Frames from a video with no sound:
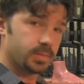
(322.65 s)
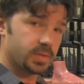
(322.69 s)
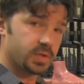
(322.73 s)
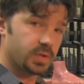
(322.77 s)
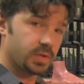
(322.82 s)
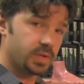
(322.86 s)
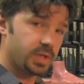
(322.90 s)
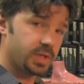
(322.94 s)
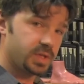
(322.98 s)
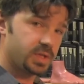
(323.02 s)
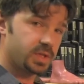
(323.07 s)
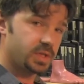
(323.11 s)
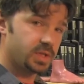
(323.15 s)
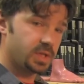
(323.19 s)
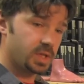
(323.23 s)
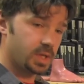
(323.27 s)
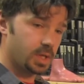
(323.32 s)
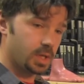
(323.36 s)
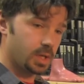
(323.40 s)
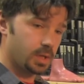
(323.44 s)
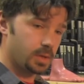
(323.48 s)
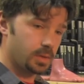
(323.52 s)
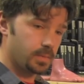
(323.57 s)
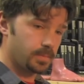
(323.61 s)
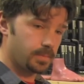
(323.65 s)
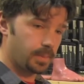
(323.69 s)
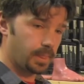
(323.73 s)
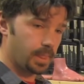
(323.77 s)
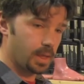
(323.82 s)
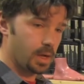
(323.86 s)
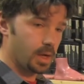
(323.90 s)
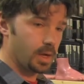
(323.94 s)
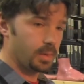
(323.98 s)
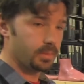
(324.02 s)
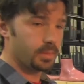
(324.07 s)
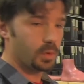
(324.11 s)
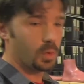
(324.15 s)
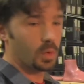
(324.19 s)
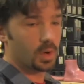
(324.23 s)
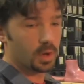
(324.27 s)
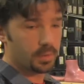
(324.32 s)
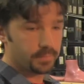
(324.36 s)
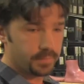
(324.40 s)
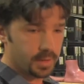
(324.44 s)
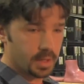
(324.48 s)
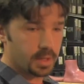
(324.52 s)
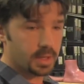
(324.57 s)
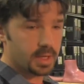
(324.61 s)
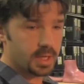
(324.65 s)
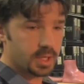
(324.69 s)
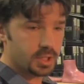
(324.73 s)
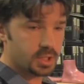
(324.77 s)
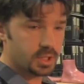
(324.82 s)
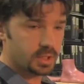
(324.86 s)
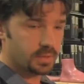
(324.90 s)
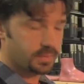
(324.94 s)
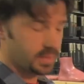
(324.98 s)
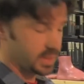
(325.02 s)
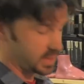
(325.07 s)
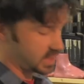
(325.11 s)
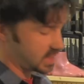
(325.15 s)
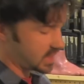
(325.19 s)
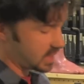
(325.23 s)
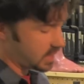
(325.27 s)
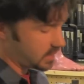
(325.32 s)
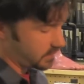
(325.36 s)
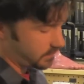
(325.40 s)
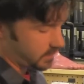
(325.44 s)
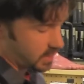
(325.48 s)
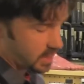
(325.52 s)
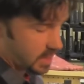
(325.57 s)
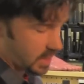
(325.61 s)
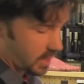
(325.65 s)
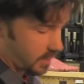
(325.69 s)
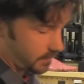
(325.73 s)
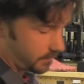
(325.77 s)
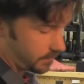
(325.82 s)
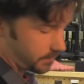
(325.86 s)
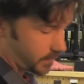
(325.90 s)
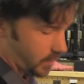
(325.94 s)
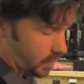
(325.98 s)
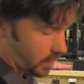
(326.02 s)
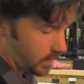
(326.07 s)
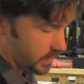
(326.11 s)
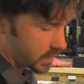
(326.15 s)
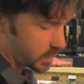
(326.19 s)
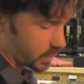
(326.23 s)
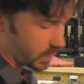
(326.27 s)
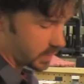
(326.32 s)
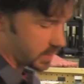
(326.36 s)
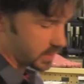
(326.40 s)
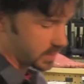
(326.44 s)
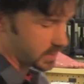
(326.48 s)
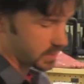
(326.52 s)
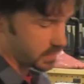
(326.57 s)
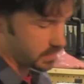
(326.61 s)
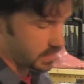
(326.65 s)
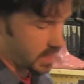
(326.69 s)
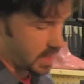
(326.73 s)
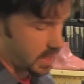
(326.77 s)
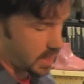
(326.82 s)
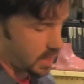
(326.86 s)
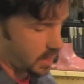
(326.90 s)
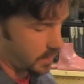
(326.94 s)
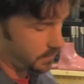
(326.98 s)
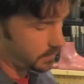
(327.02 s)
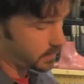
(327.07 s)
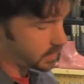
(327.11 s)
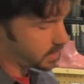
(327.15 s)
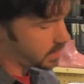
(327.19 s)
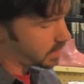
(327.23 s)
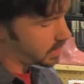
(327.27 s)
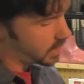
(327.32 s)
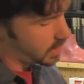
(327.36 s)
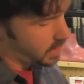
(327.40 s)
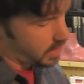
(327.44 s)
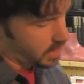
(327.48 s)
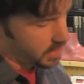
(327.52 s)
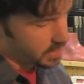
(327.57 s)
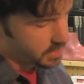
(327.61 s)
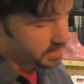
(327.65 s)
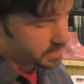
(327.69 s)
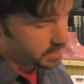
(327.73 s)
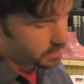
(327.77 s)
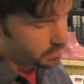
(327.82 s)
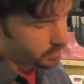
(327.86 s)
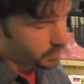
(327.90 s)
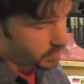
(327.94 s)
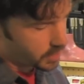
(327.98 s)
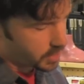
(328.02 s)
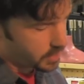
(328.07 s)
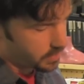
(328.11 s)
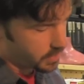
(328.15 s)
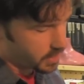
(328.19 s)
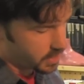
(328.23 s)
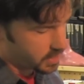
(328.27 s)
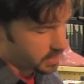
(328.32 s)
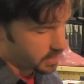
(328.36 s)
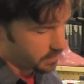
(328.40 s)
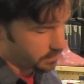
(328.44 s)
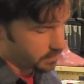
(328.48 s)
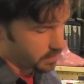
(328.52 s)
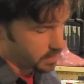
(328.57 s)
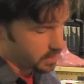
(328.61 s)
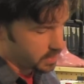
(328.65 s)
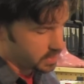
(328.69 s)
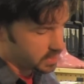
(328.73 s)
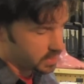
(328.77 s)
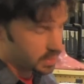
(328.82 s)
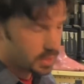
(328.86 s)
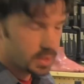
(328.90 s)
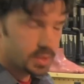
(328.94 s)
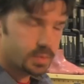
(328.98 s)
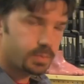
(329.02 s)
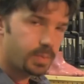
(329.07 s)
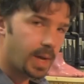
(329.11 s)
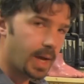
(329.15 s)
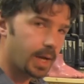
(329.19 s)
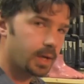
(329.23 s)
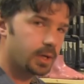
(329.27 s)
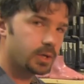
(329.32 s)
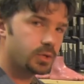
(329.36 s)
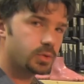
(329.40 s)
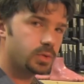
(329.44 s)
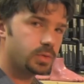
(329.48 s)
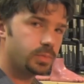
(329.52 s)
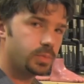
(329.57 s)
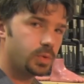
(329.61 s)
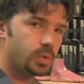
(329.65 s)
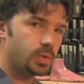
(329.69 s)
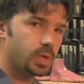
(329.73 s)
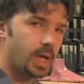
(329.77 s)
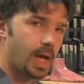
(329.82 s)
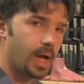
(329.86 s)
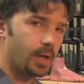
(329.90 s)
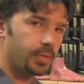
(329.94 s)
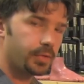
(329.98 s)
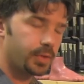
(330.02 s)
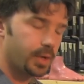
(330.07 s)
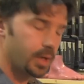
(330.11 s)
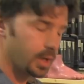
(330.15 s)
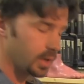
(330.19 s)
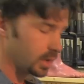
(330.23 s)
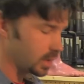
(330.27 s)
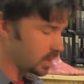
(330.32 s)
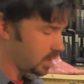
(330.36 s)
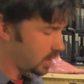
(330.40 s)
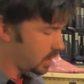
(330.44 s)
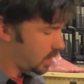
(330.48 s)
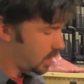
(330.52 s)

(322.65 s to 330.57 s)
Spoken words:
So this is in, or a variation of this EVA foam is what this is made of, is in pretty much every serious backcountry boot out there.